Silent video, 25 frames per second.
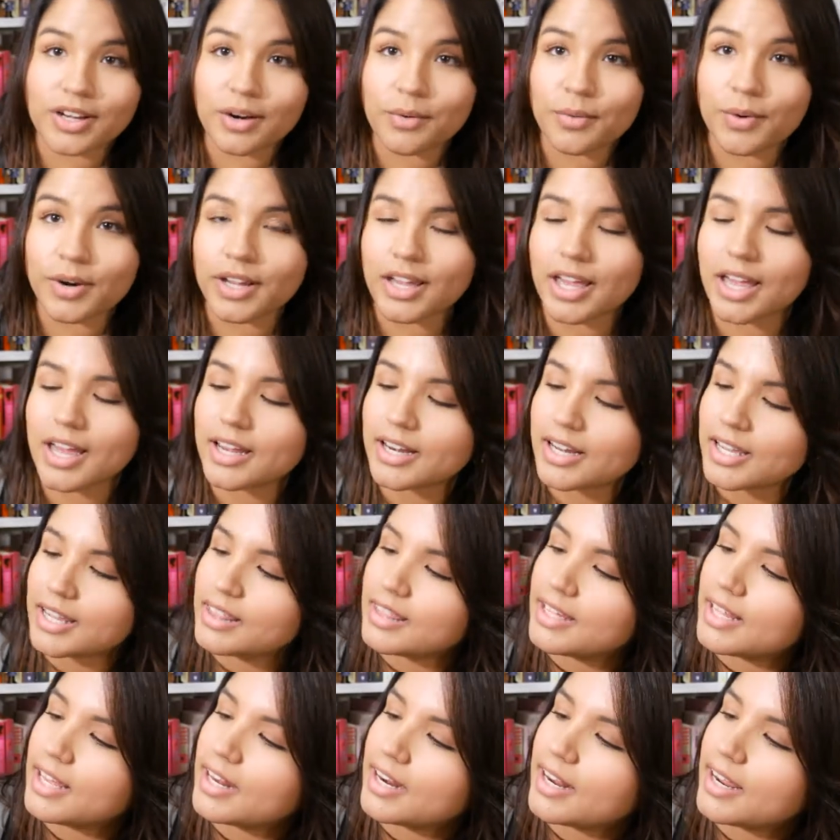I work at
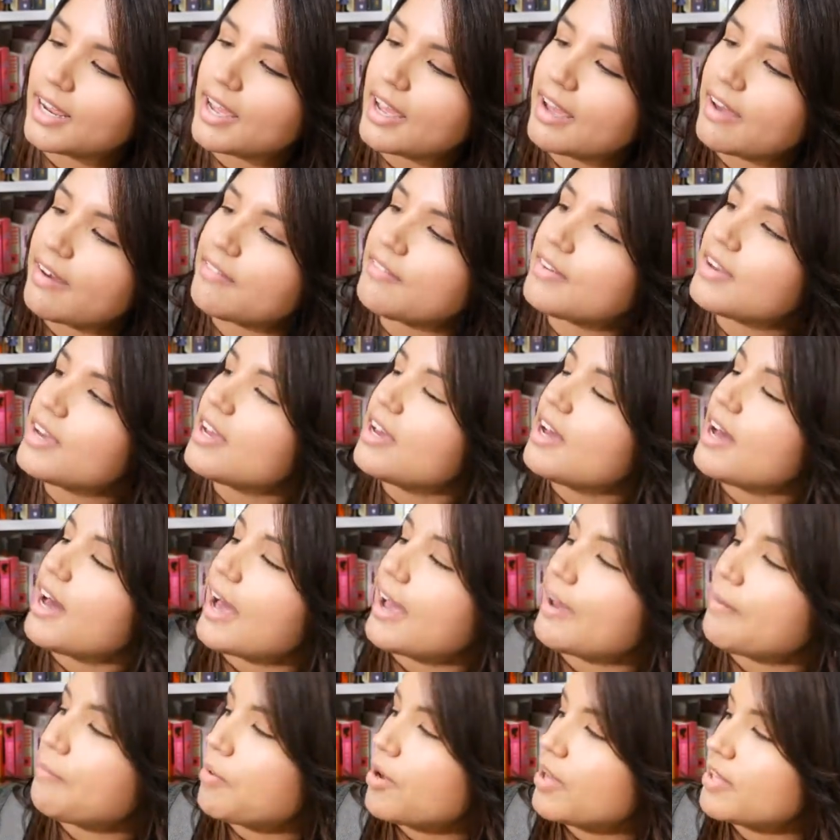and then I have
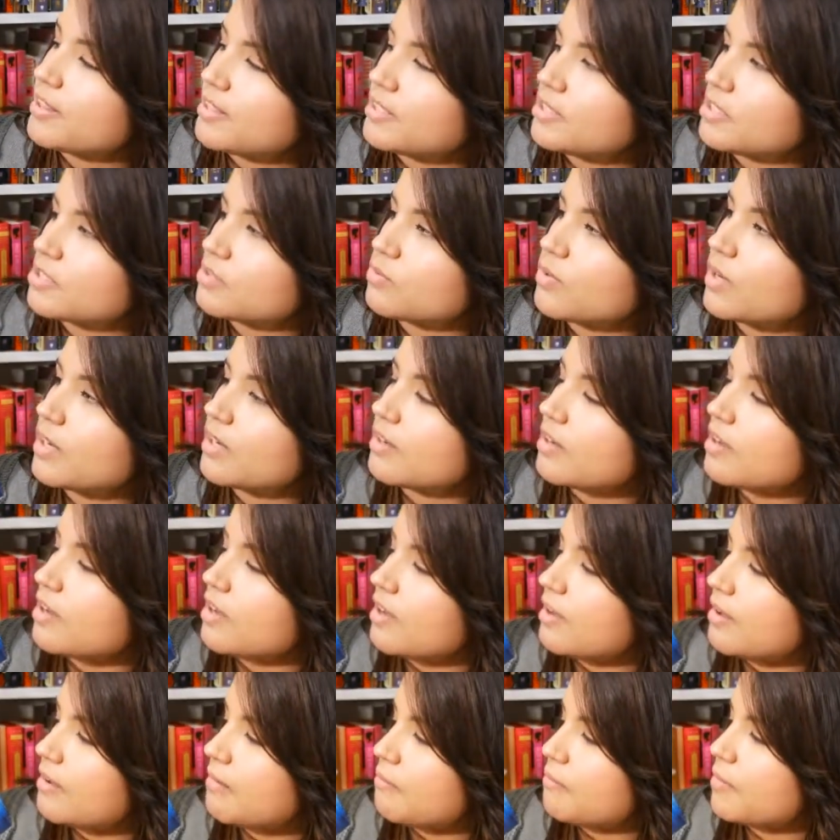I bought this one
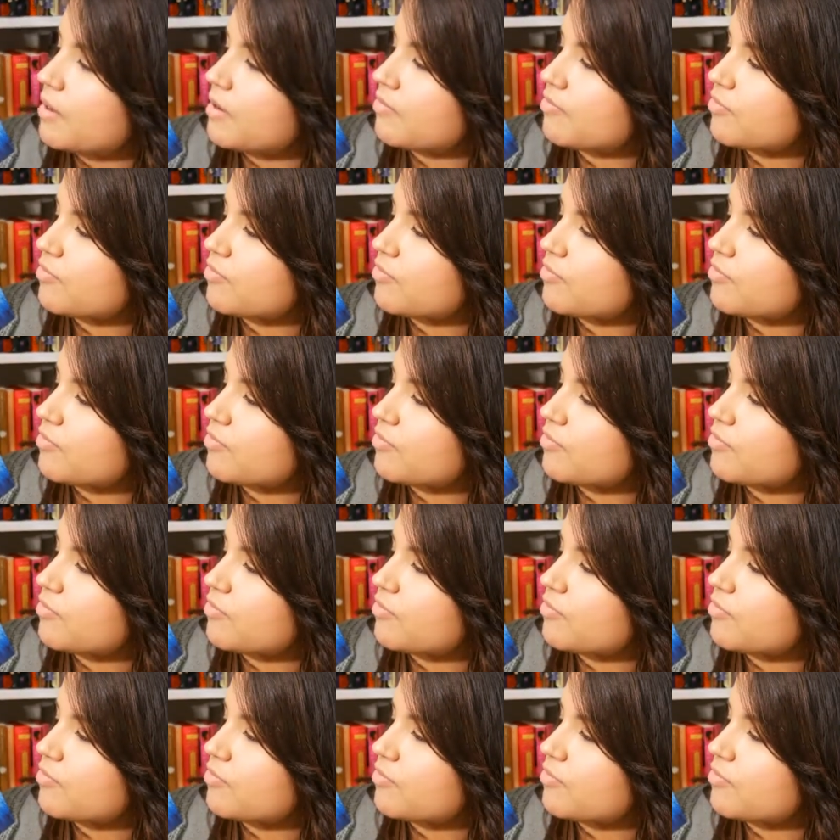um,